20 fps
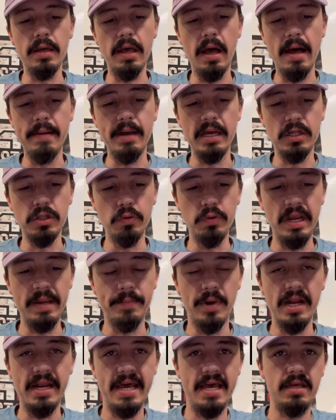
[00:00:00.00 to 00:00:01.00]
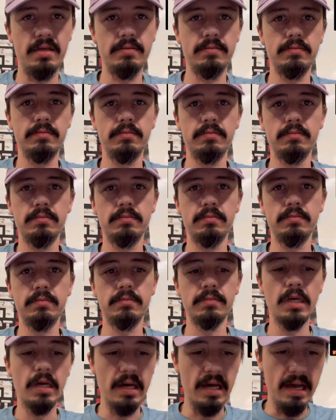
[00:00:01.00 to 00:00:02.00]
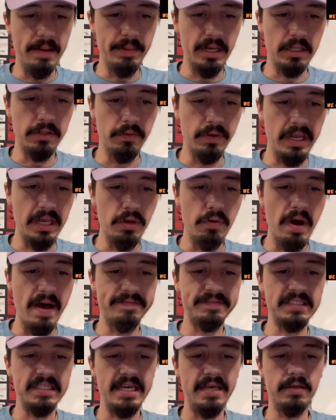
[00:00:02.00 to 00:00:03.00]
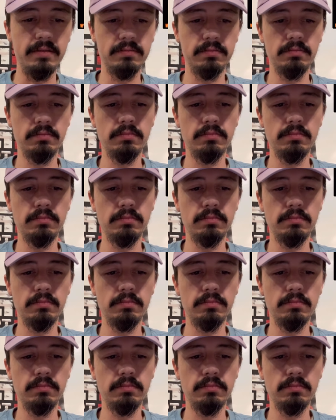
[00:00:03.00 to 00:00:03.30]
I'm including Monday. I'm including UFC.